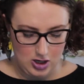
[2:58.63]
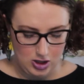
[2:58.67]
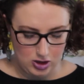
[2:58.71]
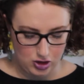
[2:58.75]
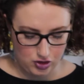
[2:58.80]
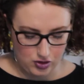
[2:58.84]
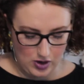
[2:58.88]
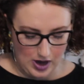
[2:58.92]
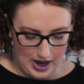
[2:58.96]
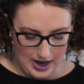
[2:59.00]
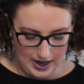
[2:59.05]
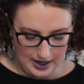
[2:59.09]

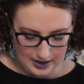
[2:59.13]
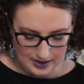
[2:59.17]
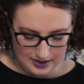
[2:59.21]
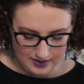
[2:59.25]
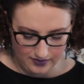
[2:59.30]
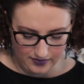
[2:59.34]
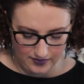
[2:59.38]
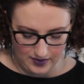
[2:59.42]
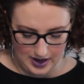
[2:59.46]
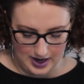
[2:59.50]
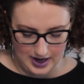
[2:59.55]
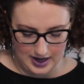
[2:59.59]
trying to
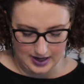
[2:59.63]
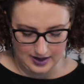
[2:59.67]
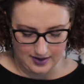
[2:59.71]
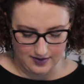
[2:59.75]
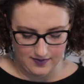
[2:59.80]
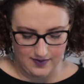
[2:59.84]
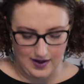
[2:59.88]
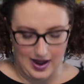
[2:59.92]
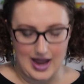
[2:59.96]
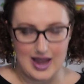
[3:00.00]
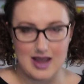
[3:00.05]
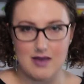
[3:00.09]
find
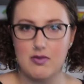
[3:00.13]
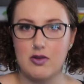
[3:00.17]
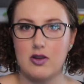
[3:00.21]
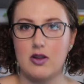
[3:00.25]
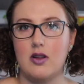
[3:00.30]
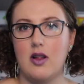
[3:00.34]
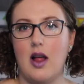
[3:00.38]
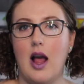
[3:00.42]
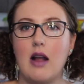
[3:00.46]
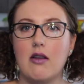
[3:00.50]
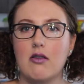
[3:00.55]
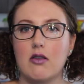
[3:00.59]

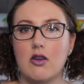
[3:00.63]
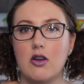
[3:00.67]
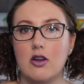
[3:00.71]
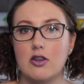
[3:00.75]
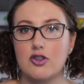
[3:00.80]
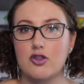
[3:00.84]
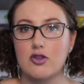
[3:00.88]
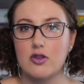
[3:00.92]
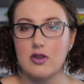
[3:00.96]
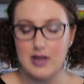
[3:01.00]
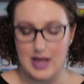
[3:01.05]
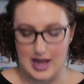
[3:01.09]
viable agricultural